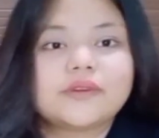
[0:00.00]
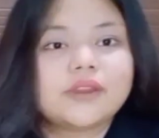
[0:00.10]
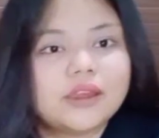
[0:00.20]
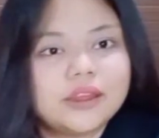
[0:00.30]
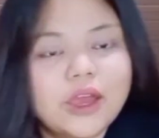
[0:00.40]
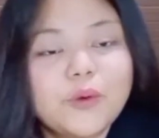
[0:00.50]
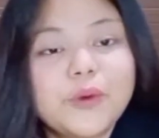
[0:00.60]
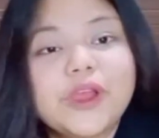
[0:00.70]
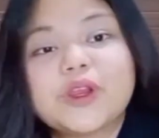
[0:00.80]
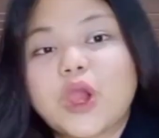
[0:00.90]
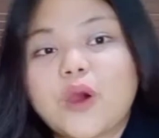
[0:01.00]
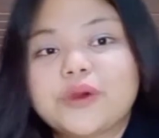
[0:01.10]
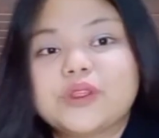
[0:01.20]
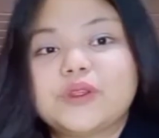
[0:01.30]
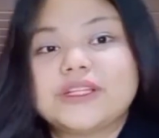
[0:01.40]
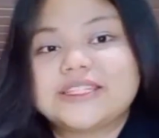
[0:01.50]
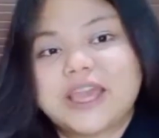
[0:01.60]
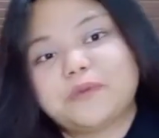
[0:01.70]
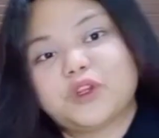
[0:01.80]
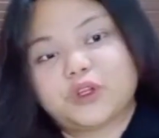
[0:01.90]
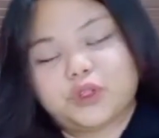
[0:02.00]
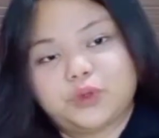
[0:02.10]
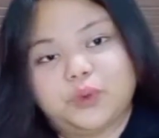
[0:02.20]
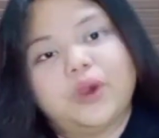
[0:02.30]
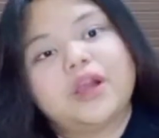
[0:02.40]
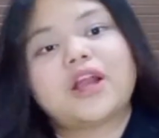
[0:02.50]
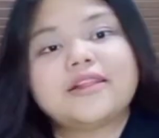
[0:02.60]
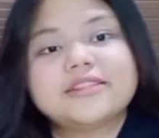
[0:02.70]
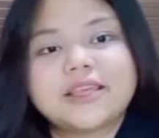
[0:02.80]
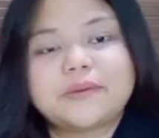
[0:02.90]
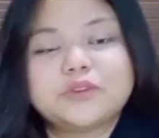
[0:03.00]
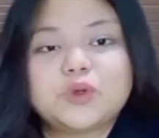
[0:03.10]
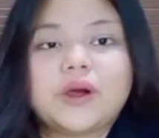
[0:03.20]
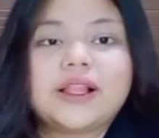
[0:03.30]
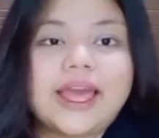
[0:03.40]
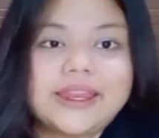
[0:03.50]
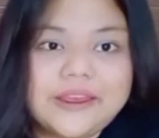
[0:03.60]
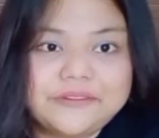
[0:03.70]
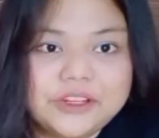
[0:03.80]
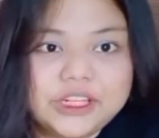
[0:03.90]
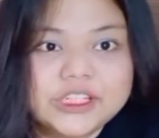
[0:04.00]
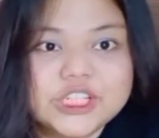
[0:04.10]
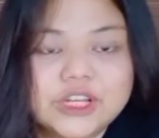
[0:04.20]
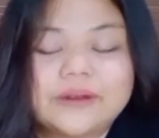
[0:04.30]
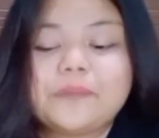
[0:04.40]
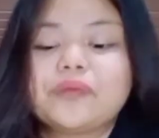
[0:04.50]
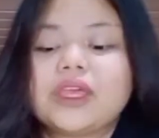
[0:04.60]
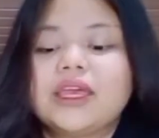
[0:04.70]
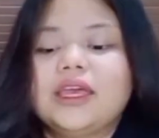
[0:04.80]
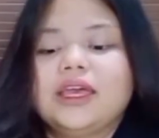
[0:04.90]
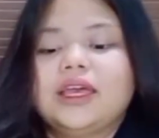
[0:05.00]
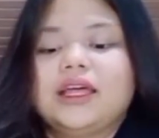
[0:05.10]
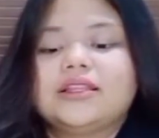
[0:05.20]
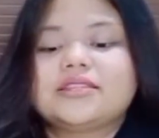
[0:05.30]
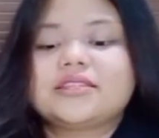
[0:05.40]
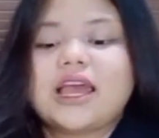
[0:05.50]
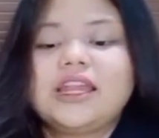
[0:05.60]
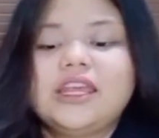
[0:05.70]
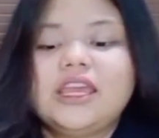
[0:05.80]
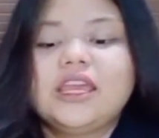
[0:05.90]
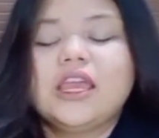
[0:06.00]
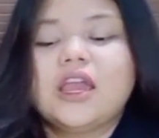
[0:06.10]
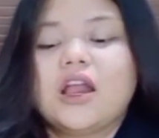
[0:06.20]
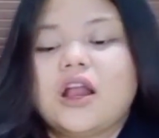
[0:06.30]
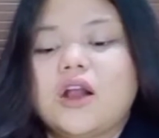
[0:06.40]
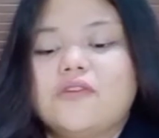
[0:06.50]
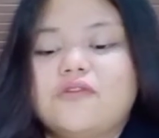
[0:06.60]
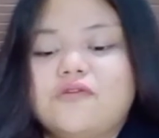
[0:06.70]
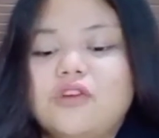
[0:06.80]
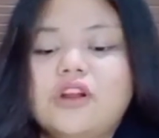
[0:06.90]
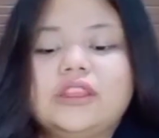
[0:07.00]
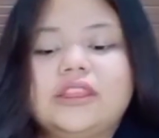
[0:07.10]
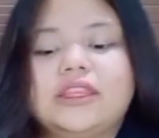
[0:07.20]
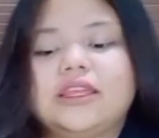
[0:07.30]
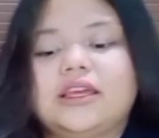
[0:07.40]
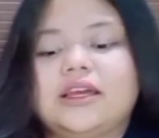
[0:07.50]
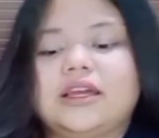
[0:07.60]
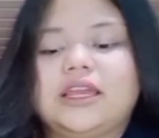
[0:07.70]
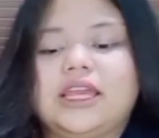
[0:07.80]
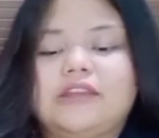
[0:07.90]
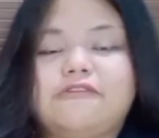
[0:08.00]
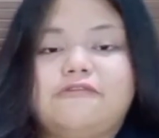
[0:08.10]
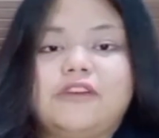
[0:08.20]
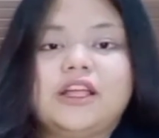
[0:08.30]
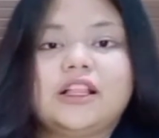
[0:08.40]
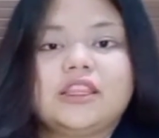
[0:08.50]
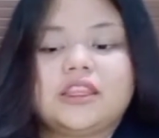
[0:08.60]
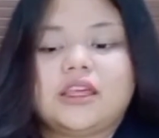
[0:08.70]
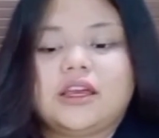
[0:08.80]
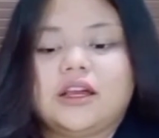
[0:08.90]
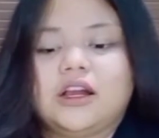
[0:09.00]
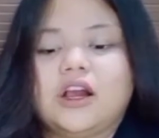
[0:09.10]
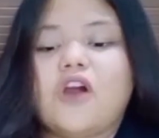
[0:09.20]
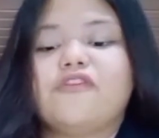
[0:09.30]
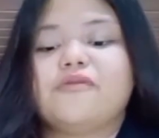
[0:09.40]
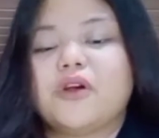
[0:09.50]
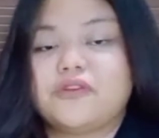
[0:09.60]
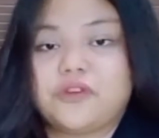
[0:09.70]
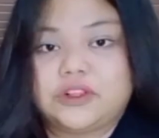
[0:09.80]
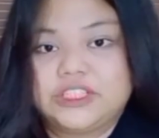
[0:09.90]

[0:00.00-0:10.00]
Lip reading: Now we are going to the chapter 2, Conceptual and Definition. The study of word in field of morphology.